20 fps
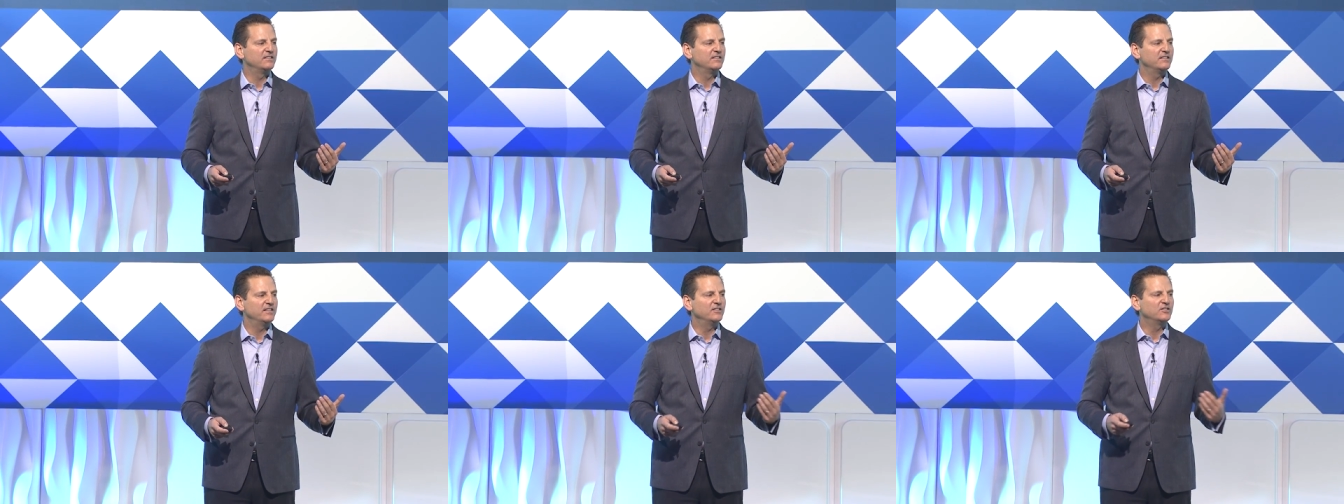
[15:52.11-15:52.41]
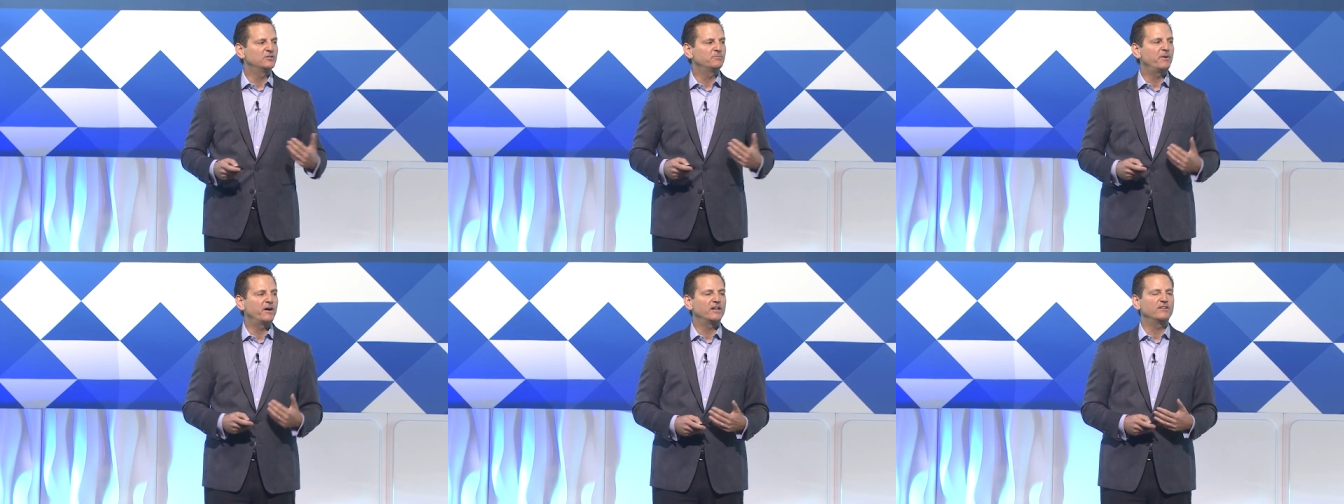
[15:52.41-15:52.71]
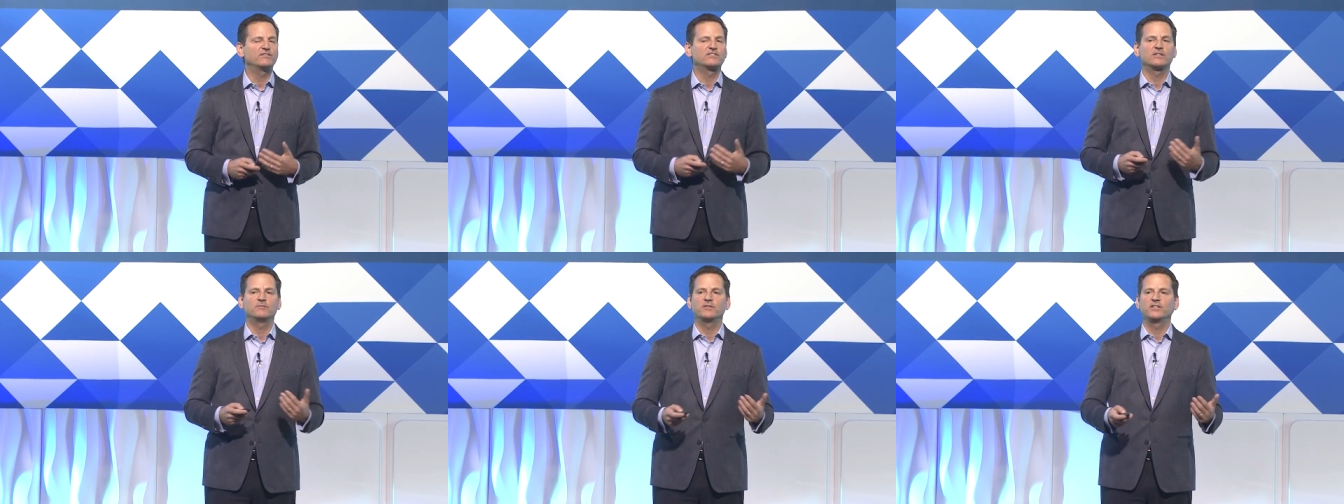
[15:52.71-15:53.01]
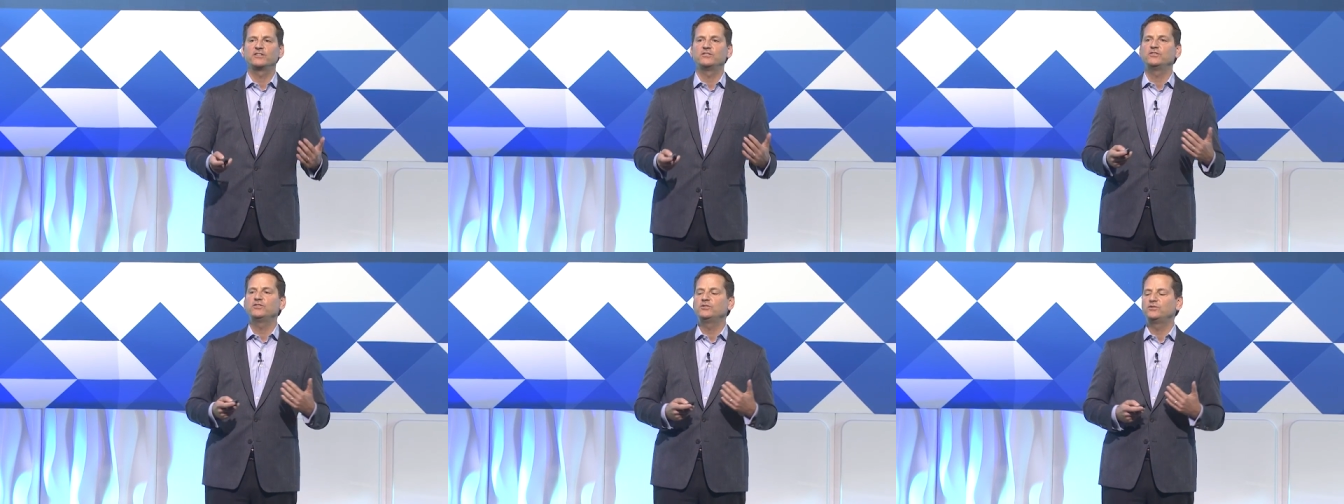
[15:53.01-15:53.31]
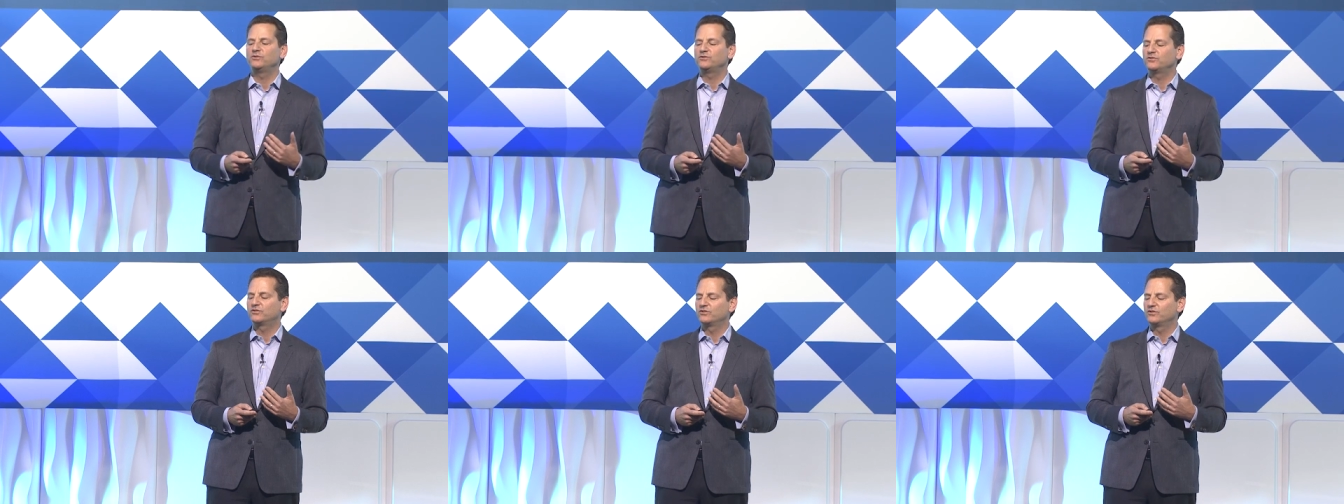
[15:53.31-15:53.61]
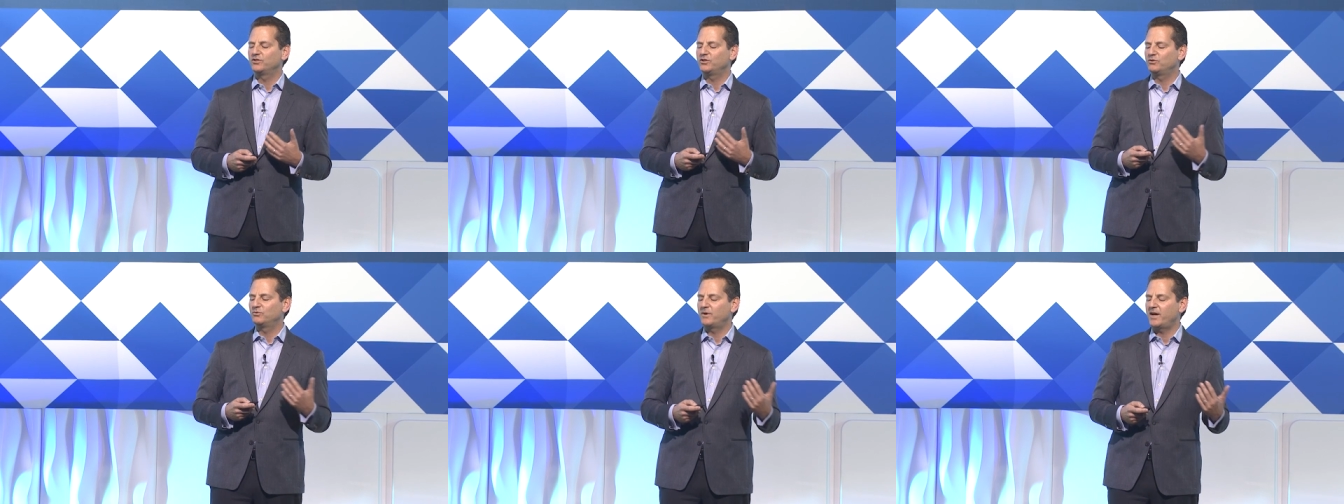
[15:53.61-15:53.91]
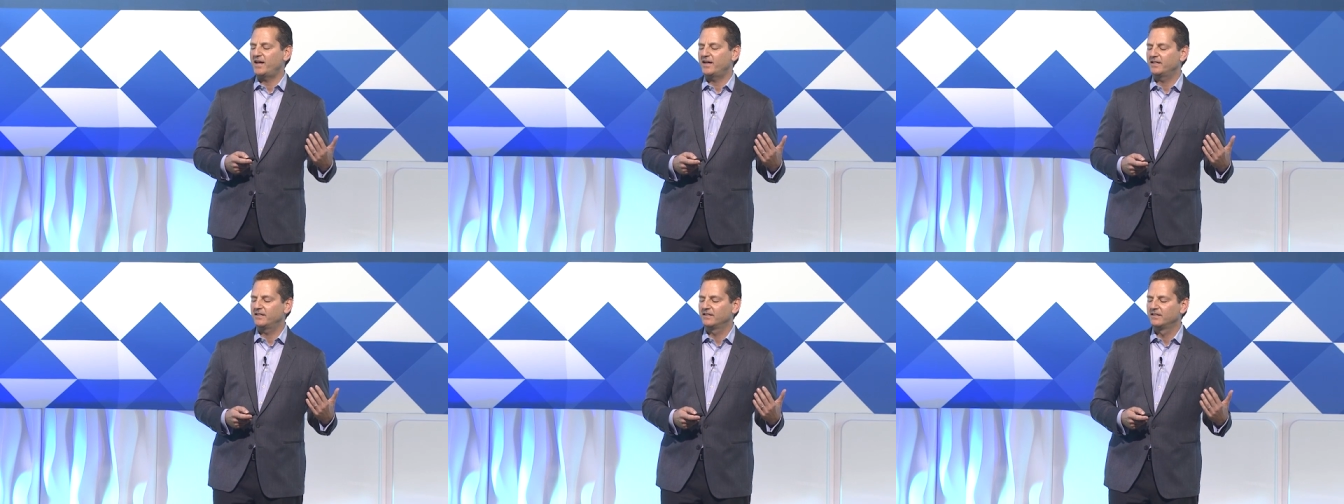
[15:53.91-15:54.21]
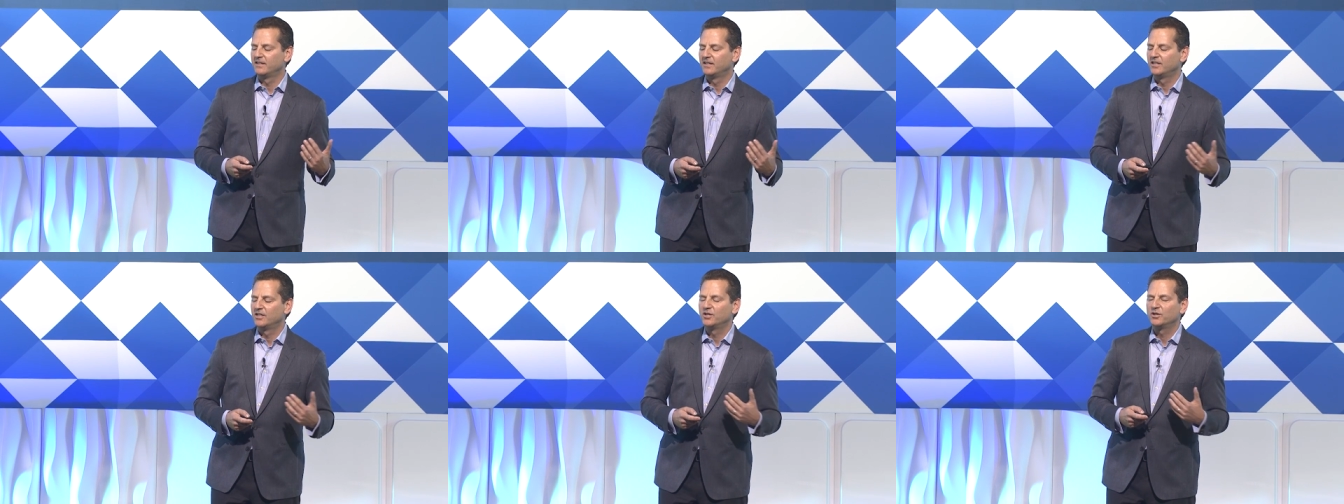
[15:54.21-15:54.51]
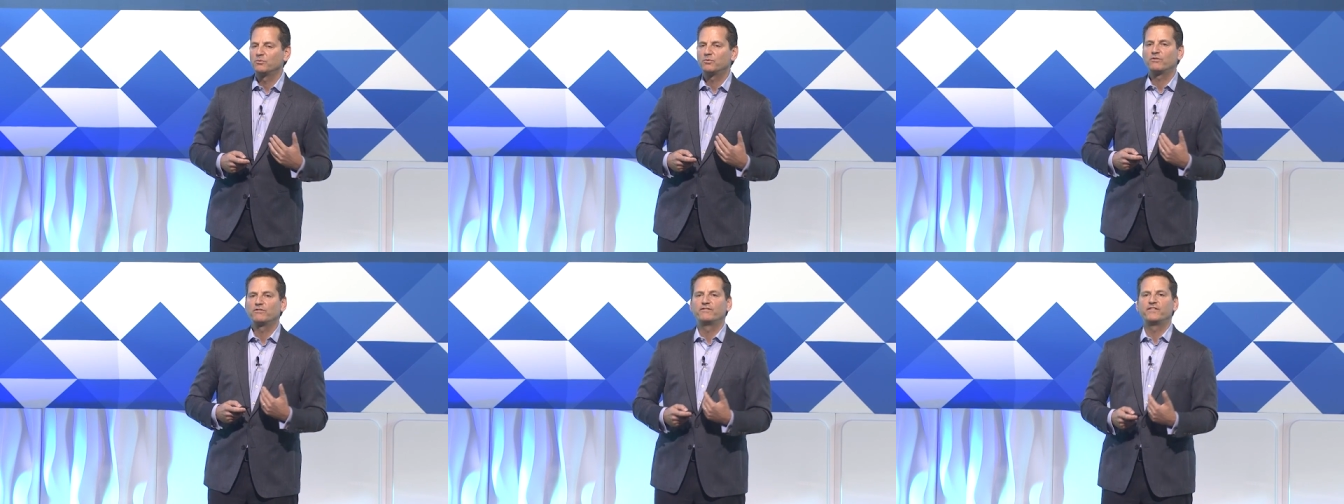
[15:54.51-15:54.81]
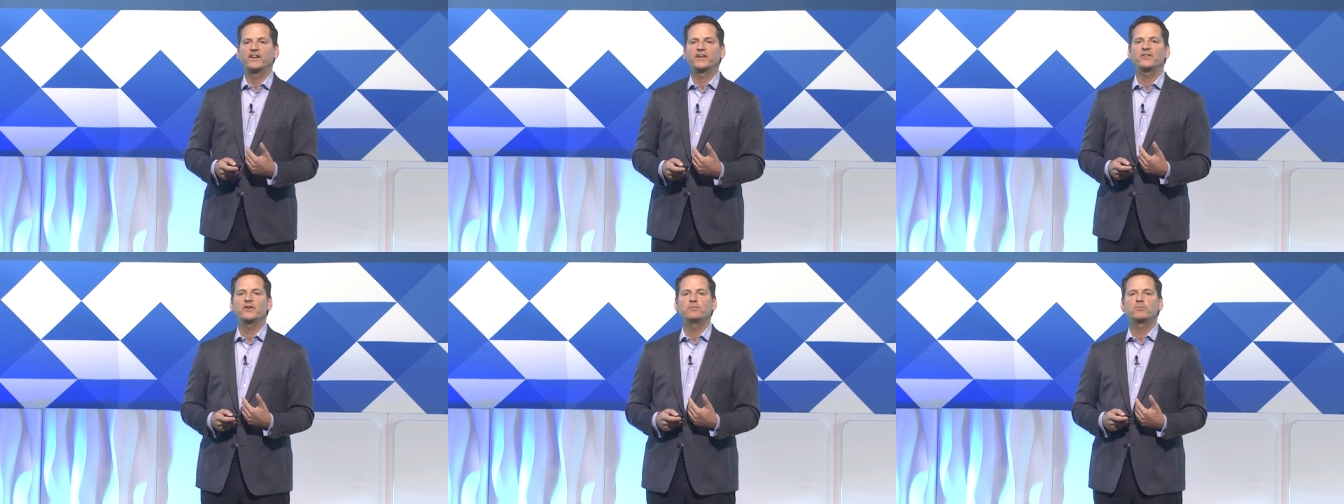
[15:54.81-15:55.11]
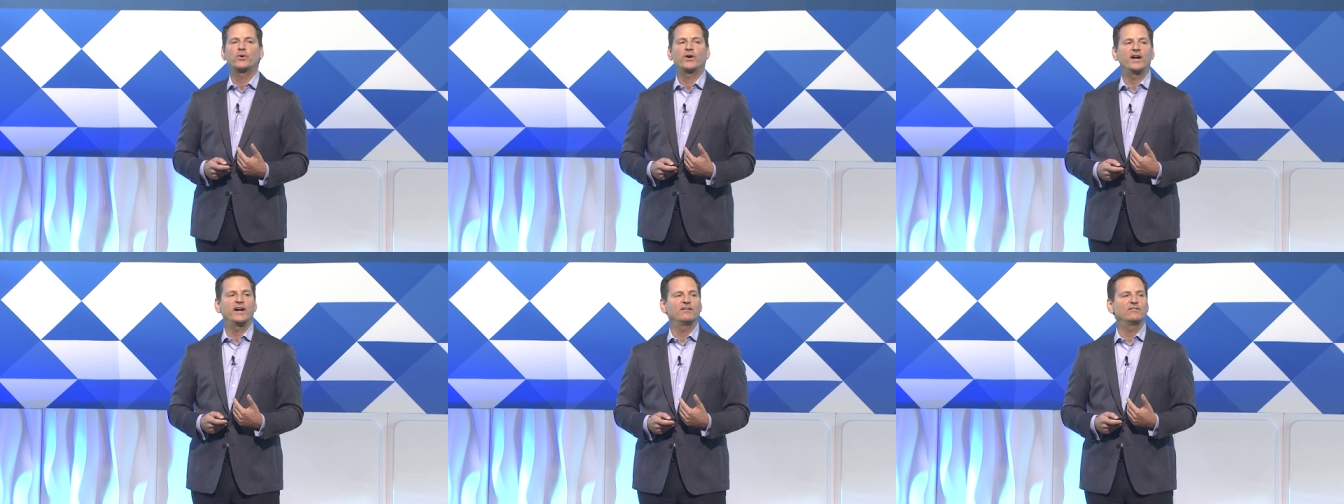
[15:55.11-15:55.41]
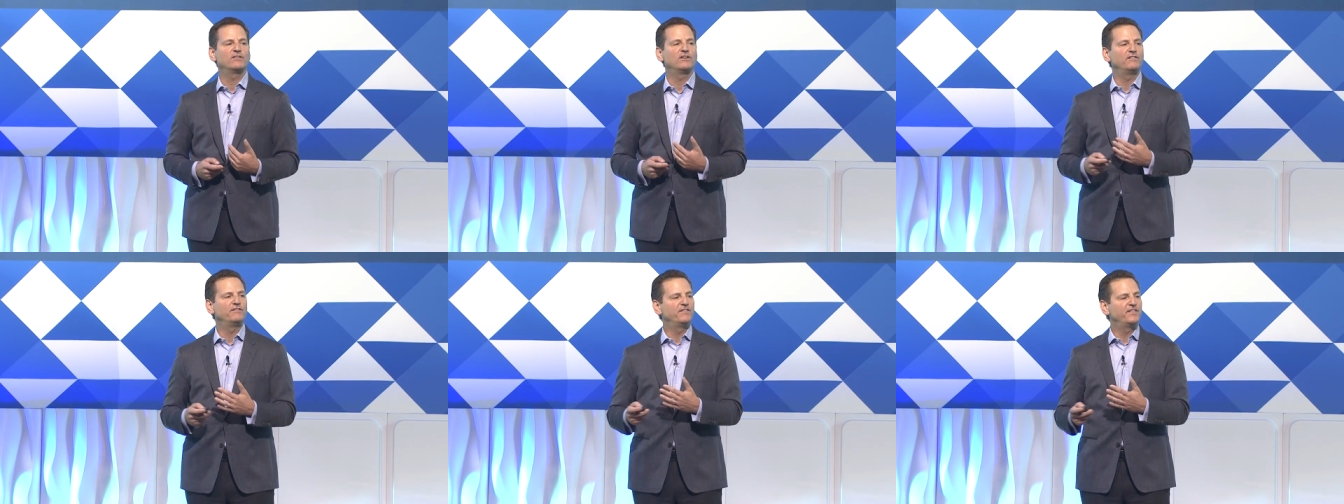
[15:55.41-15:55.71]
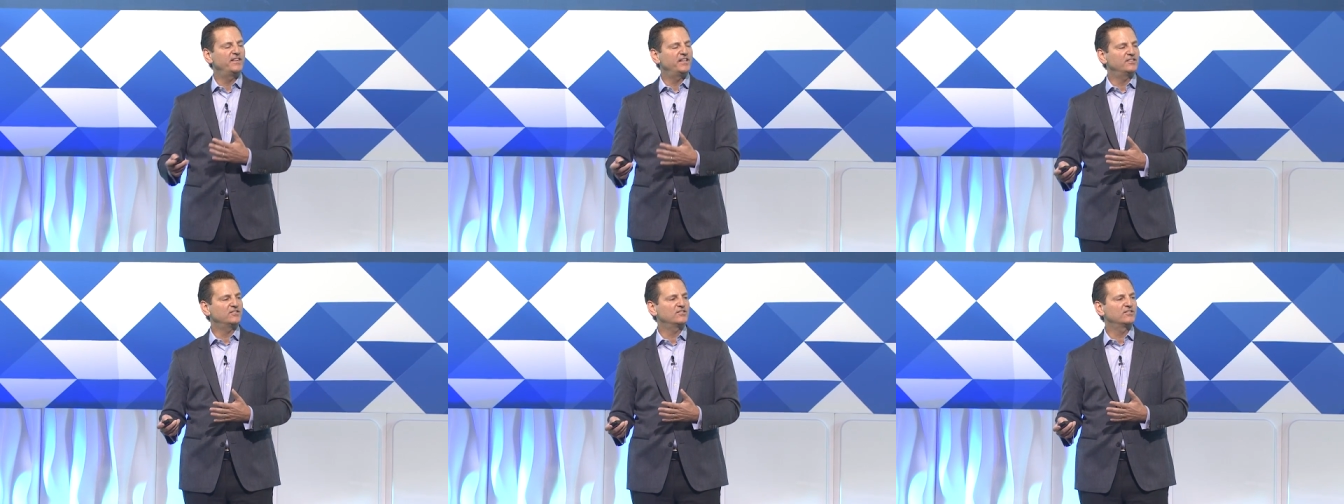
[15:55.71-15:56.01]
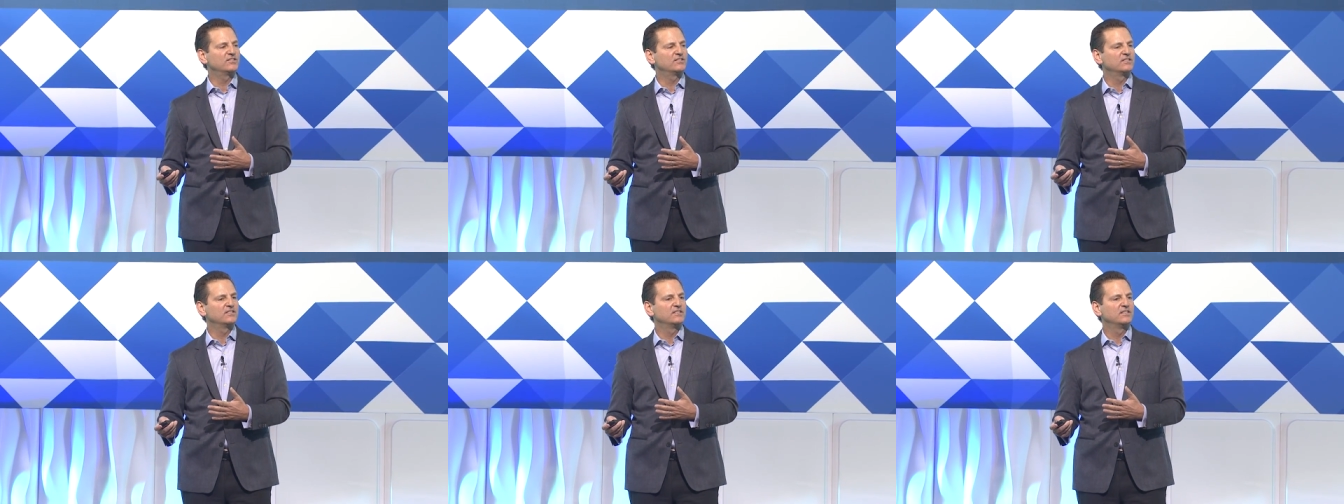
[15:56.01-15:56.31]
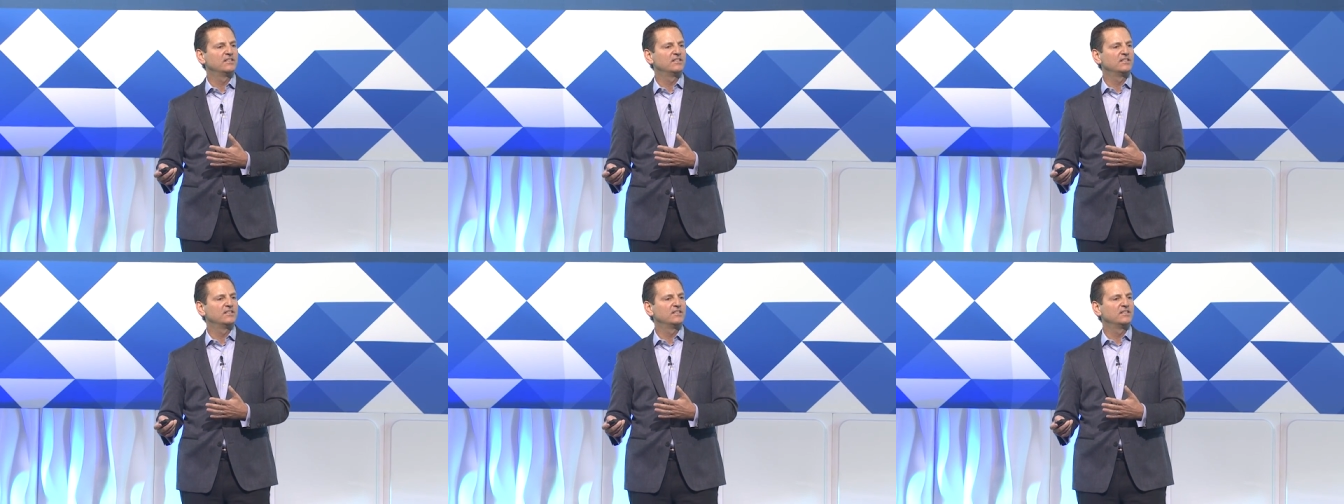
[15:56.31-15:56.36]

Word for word: in spite of some of the news you read we're very proud of this,